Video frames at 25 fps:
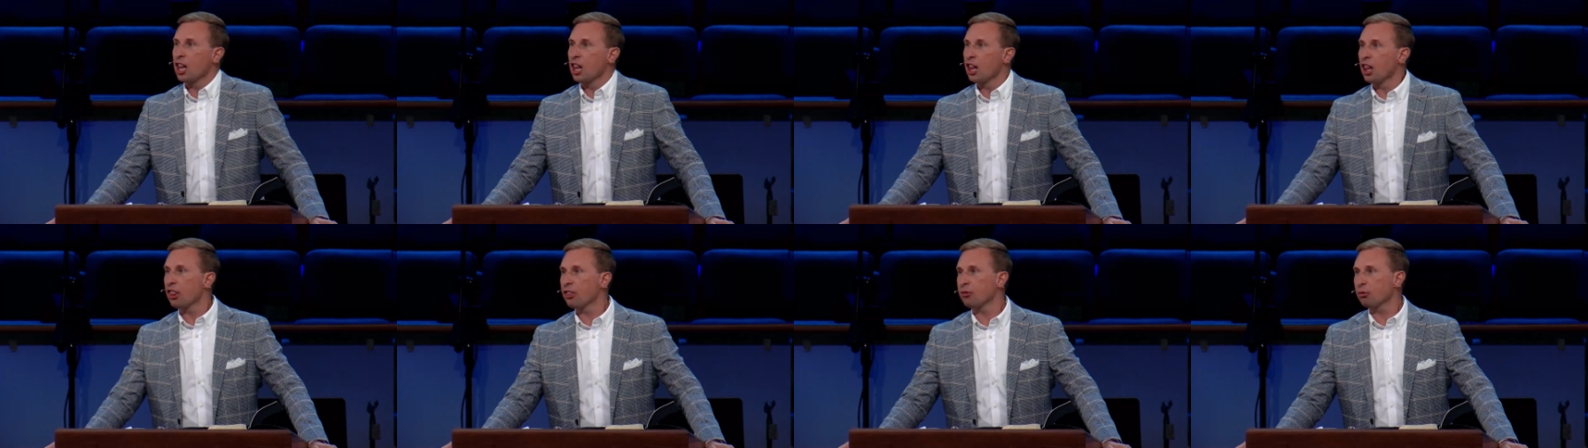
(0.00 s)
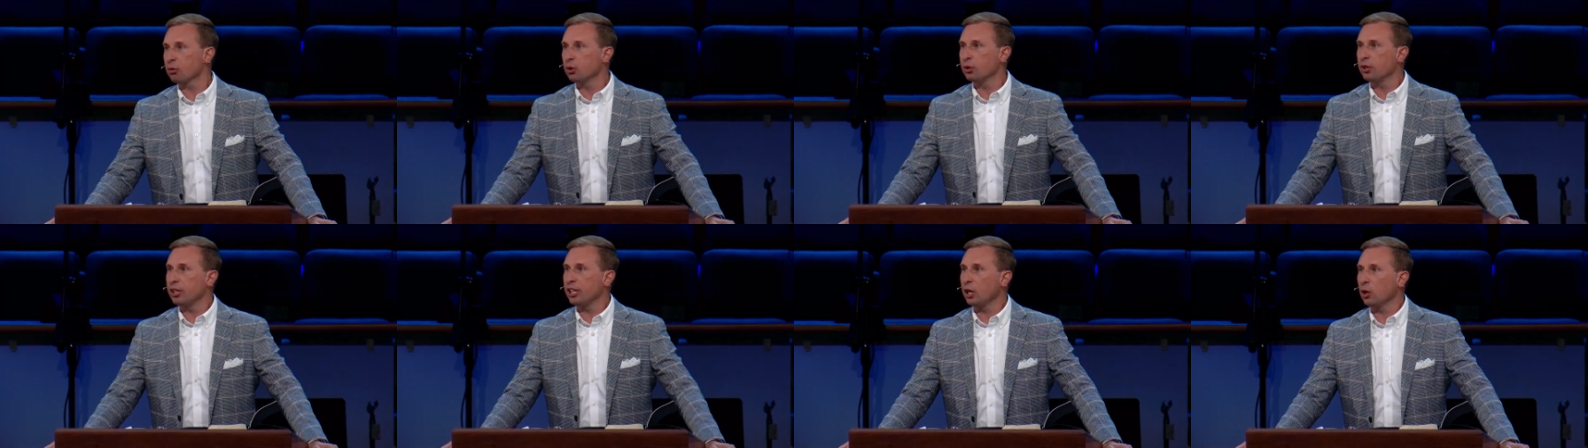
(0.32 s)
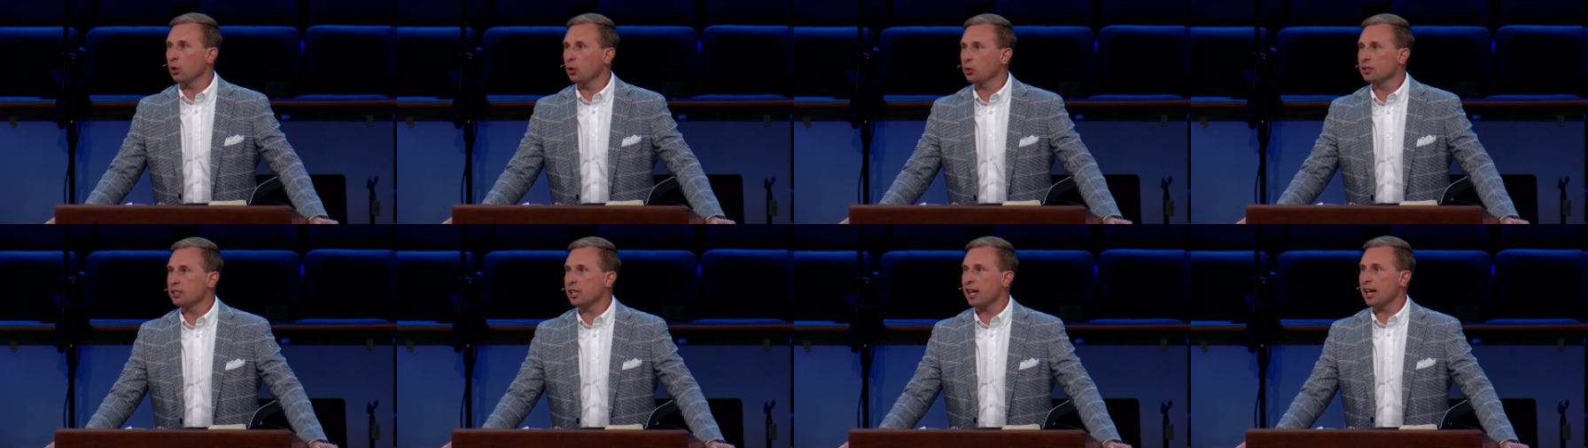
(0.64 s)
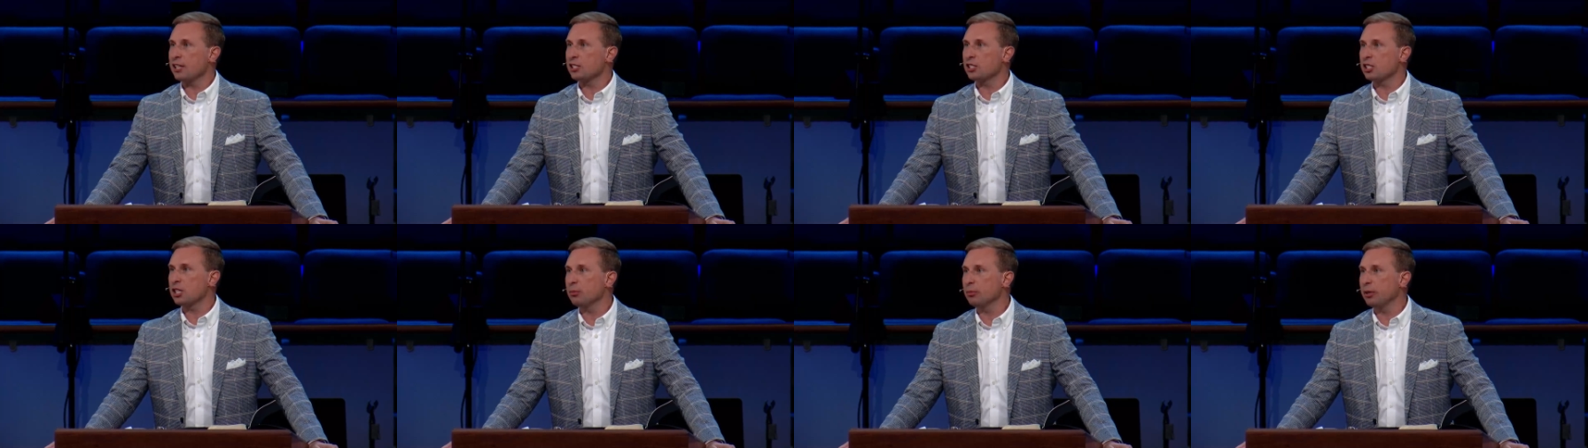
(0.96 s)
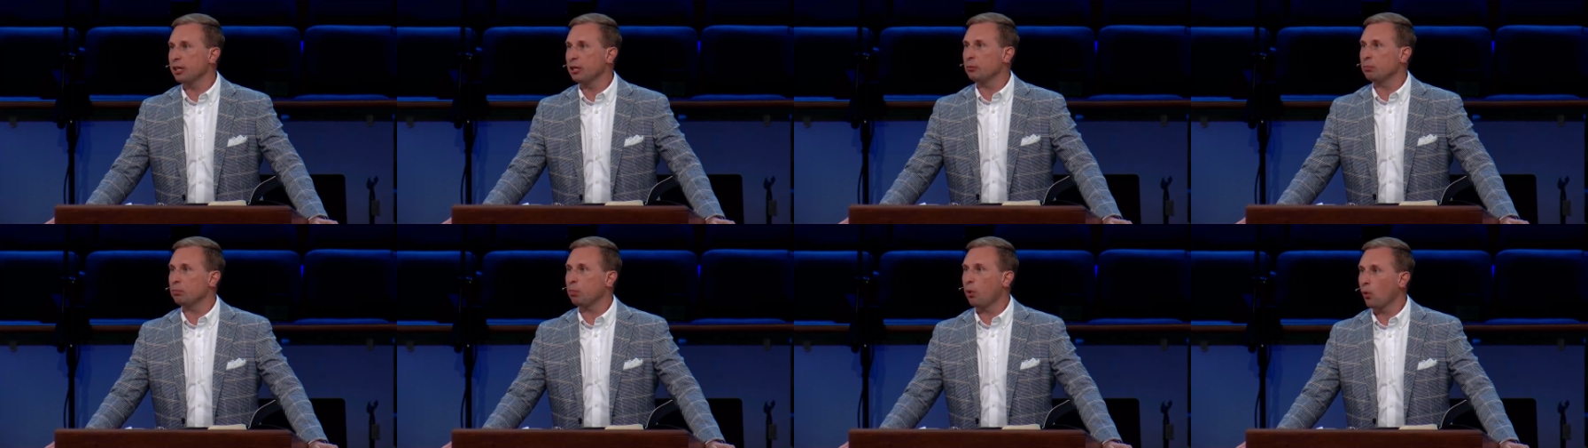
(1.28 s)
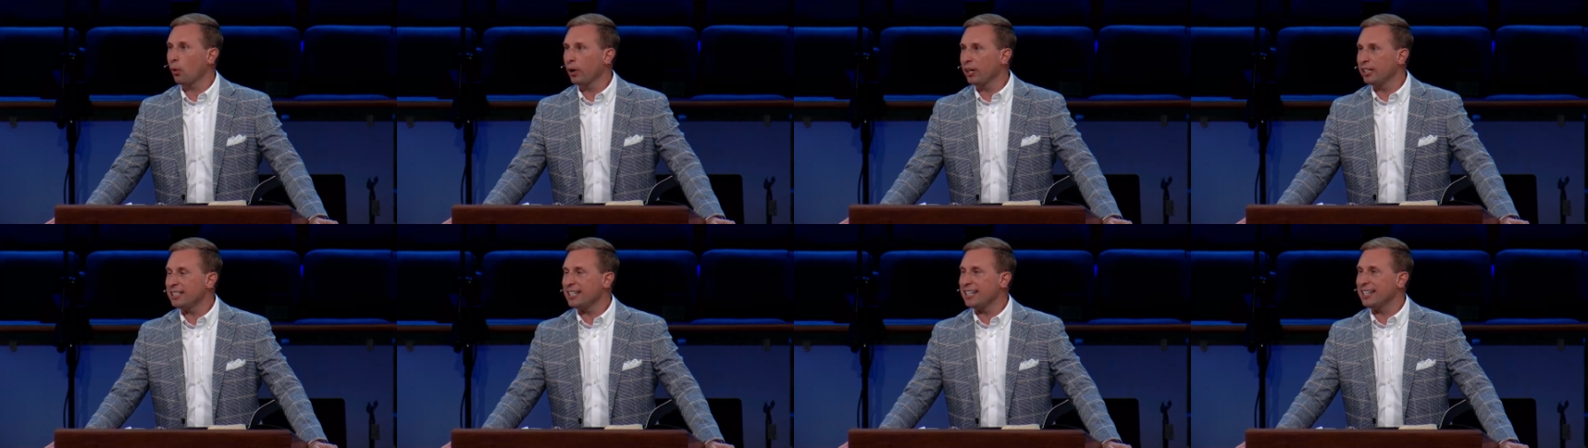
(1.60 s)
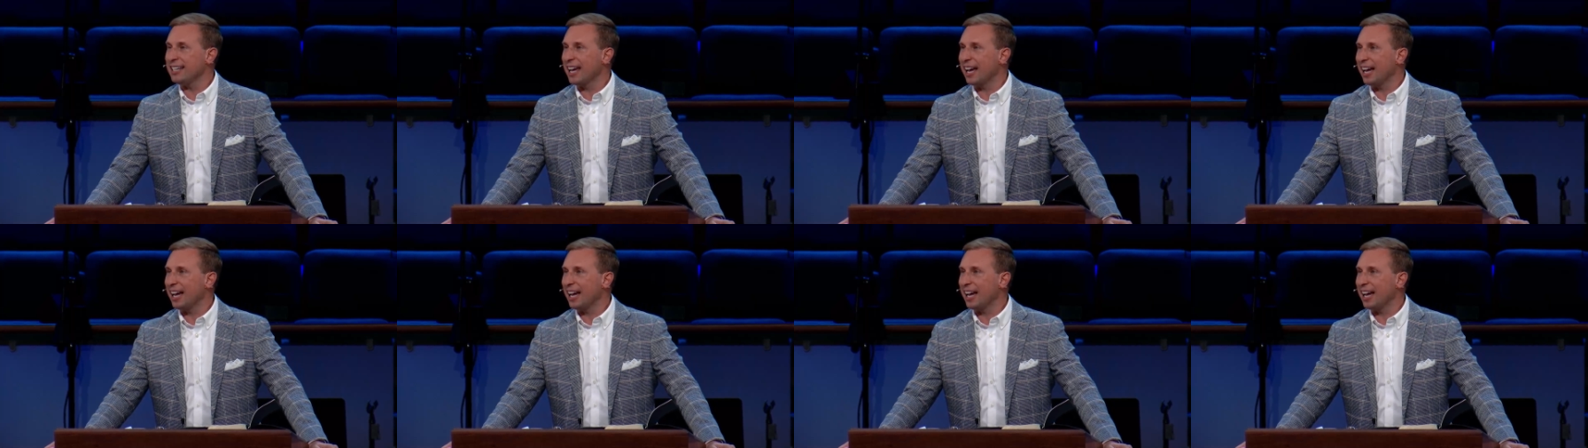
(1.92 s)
through the Old Testament, pointing